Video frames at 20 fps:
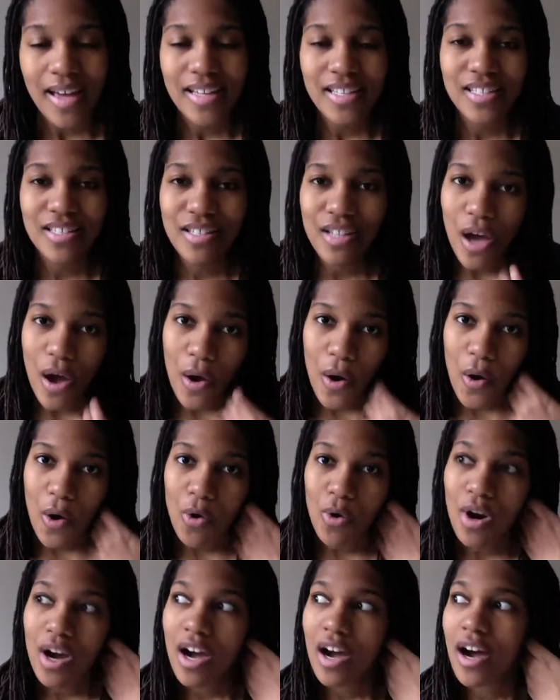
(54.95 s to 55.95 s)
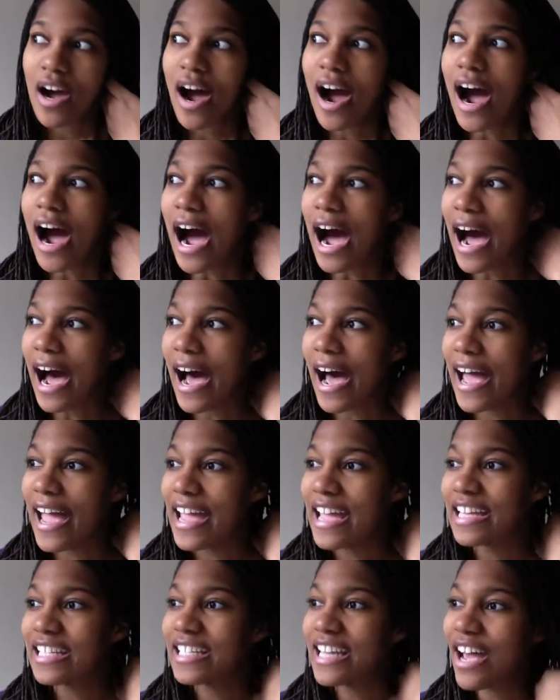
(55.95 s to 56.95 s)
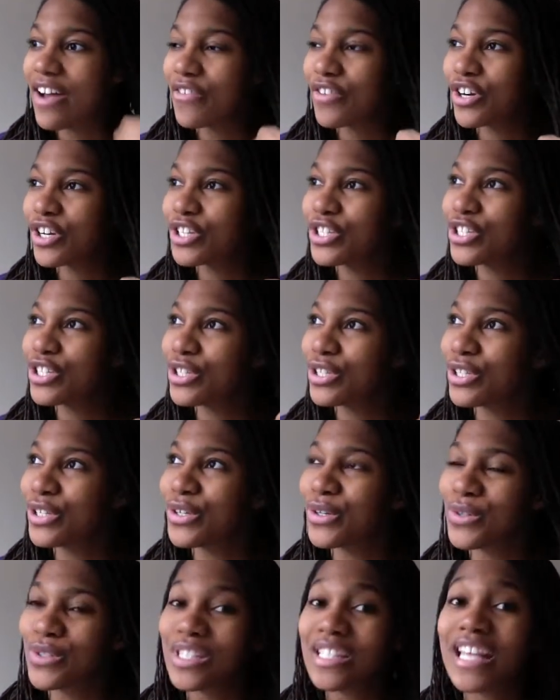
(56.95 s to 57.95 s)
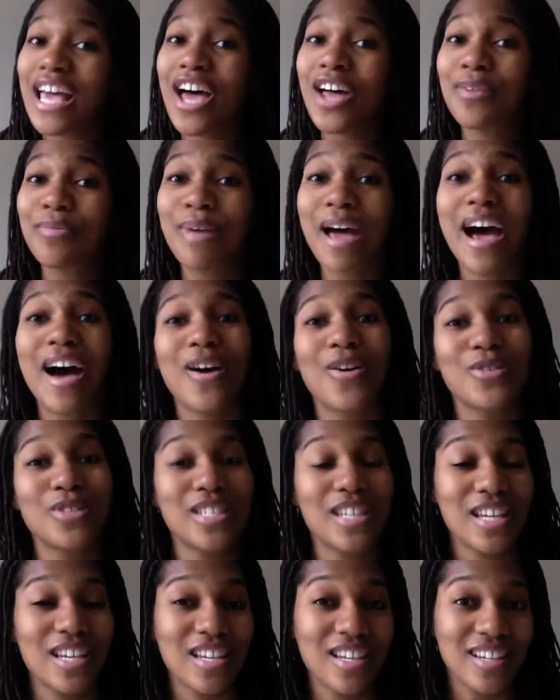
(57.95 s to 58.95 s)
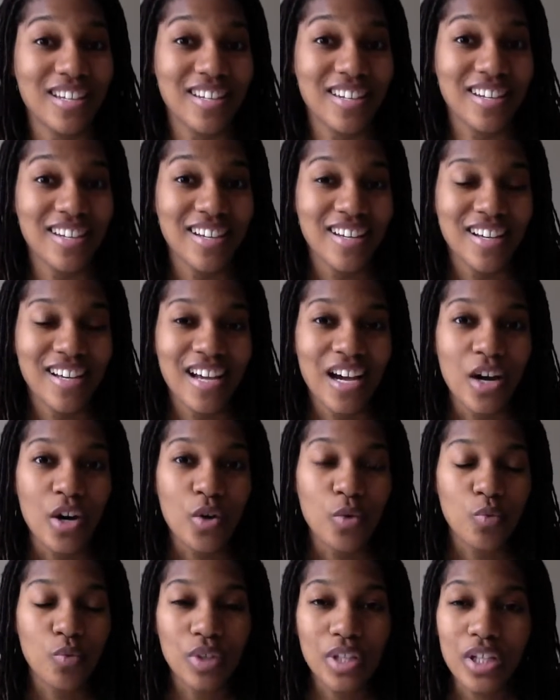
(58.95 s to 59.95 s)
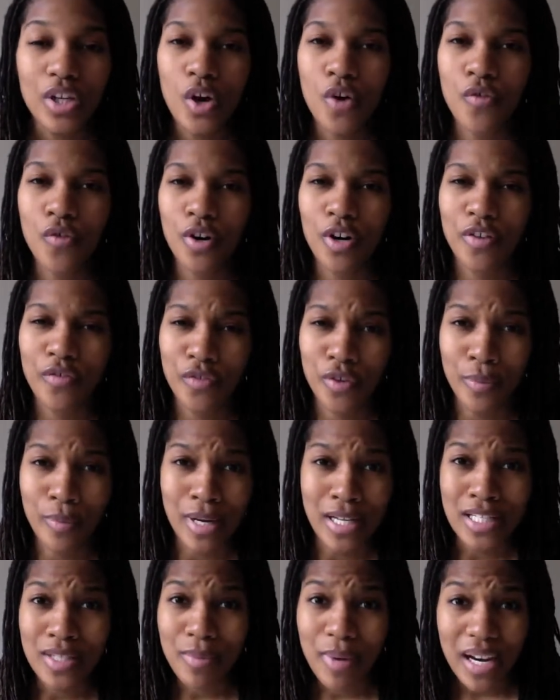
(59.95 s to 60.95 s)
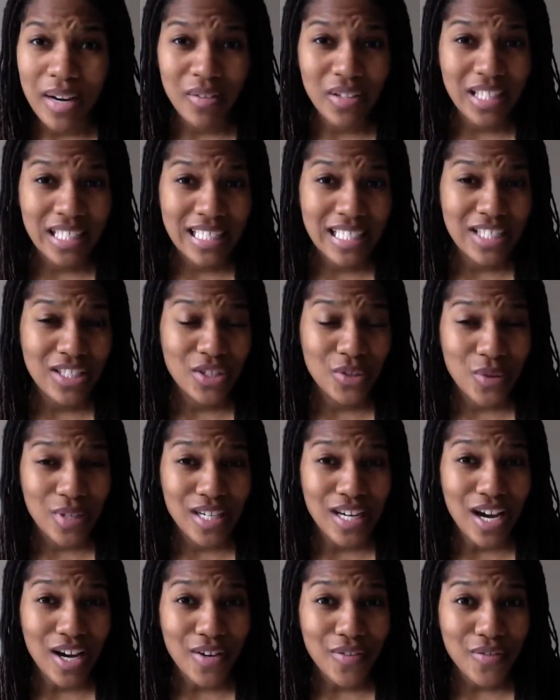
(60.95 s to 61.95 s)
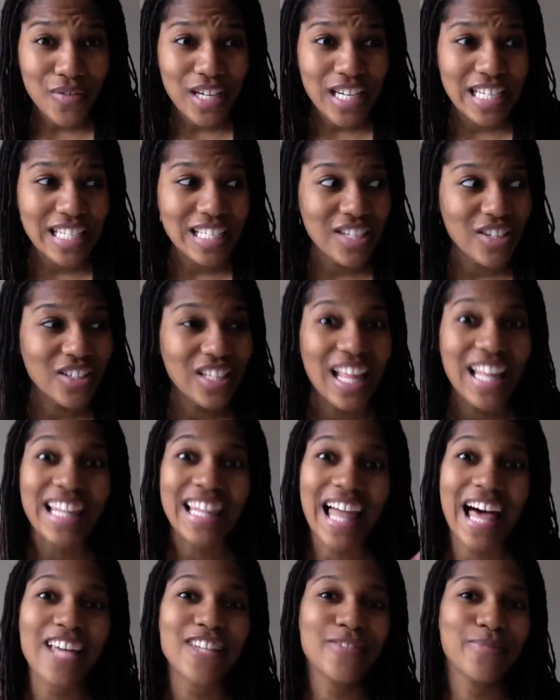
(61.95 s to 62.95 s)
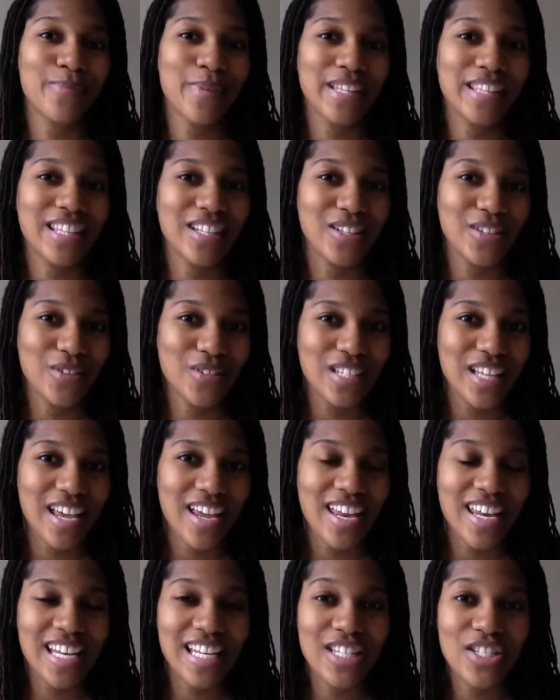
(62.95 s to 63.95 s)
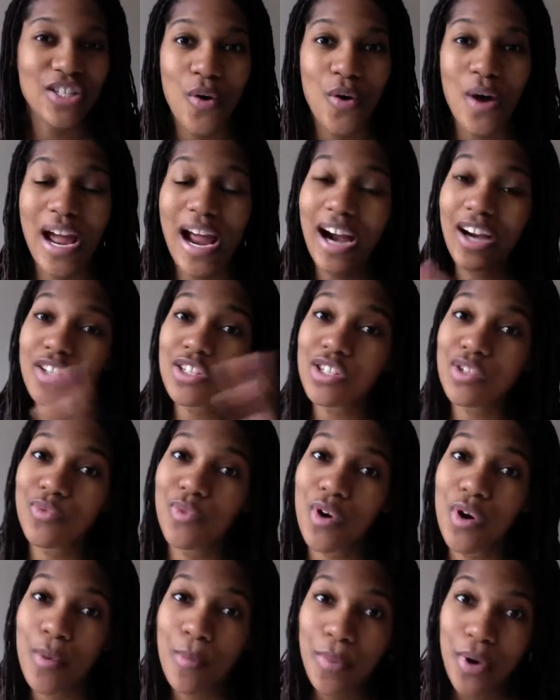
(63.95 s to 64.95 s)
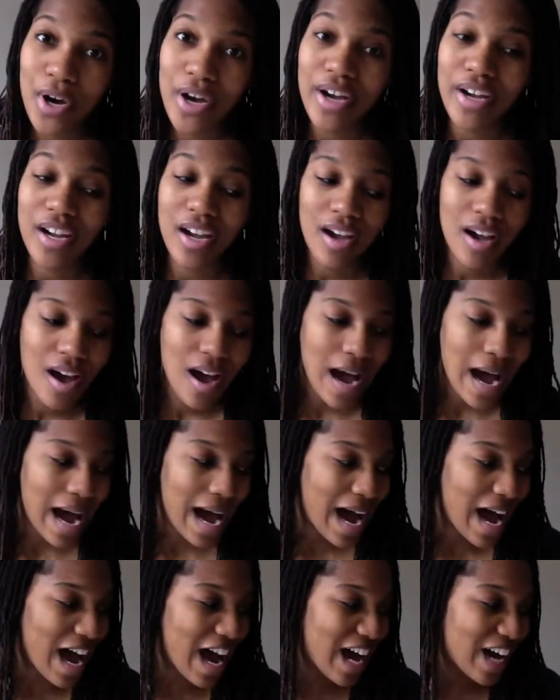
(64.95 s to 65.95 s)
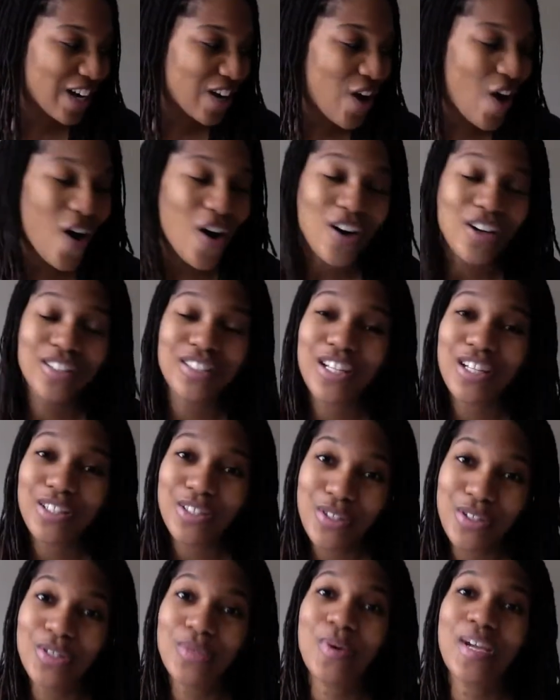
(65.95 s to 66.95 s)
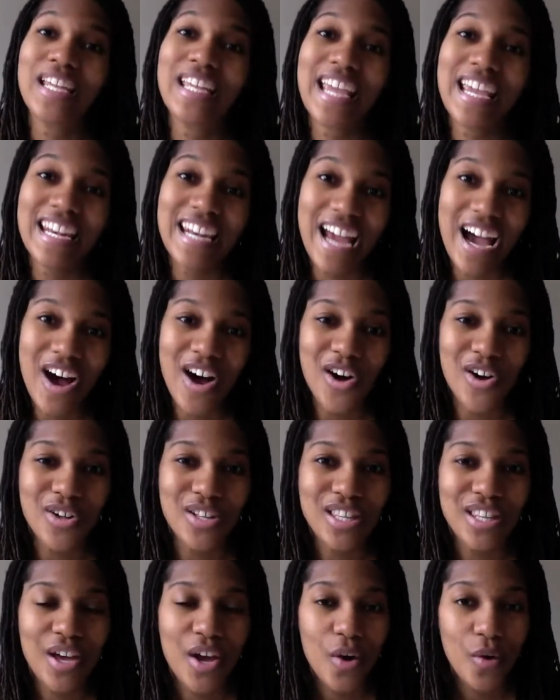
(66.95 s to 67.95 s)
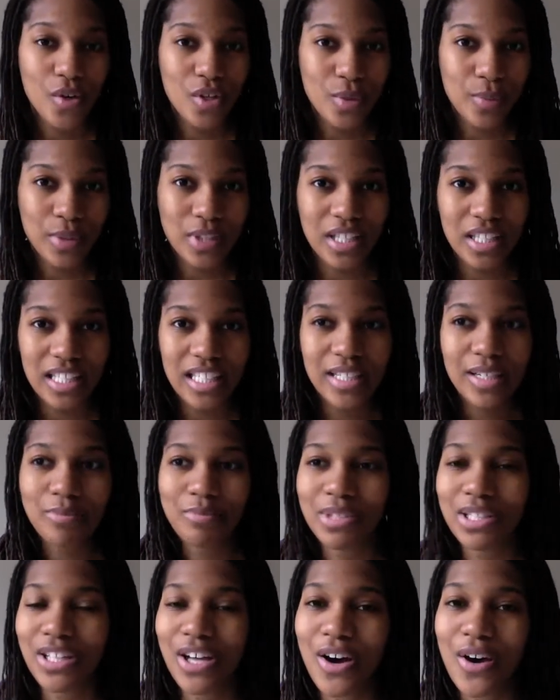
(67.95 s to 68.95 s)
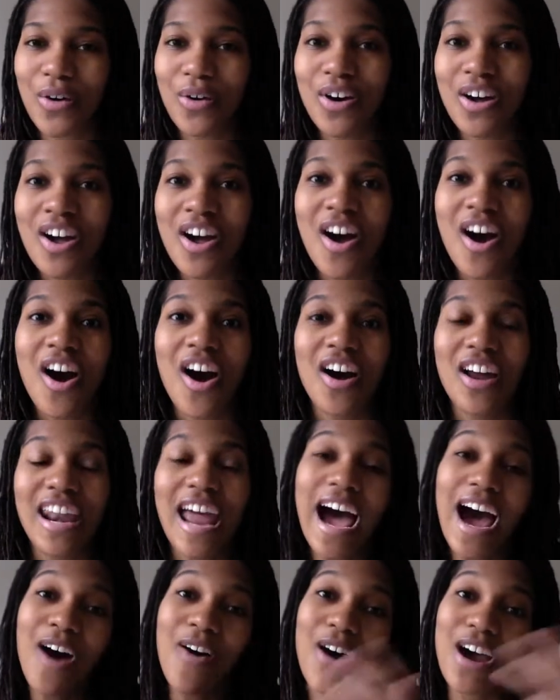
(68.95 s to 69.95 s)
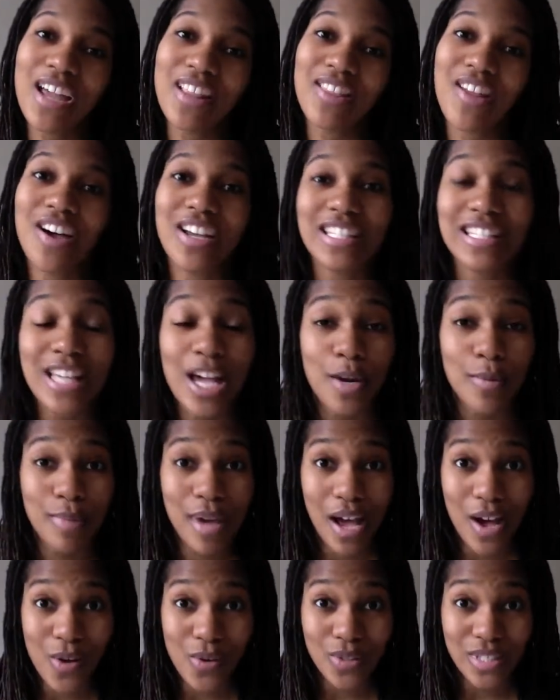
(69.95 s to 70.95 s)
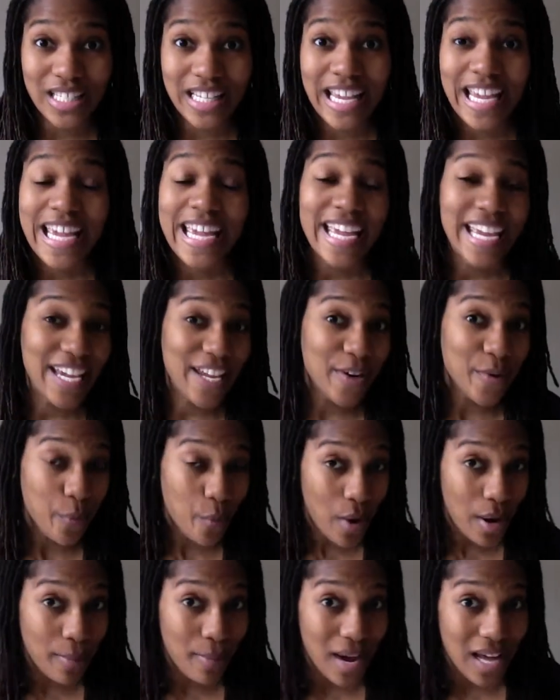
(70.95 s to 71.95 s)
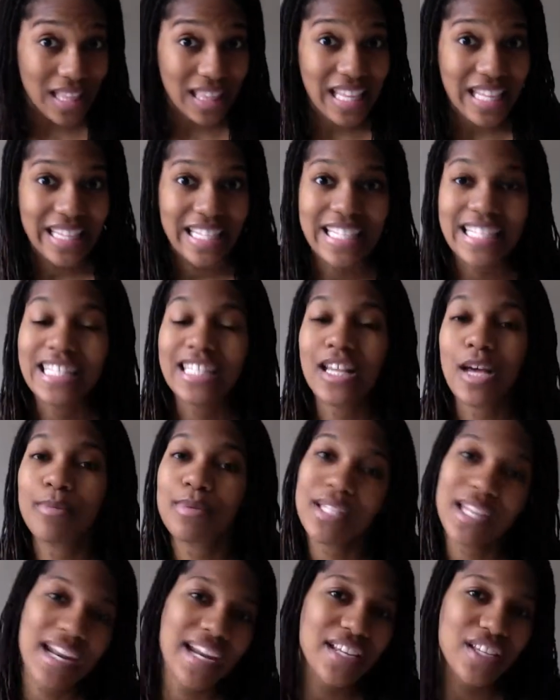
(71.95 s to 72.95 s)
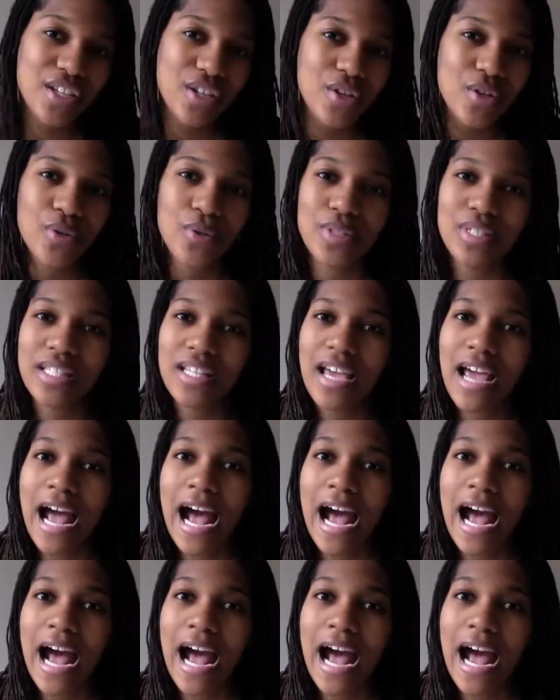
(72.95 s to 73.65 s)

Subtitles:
So I endeavored to lose 10 pounds in really over a few months, but I really didn't do enough until that last month to lose it. And actually wrote a book called Lose Weight, Gain Health, which I'll put the link below, on how I lost 10 pounds in 1 month and the steps that I used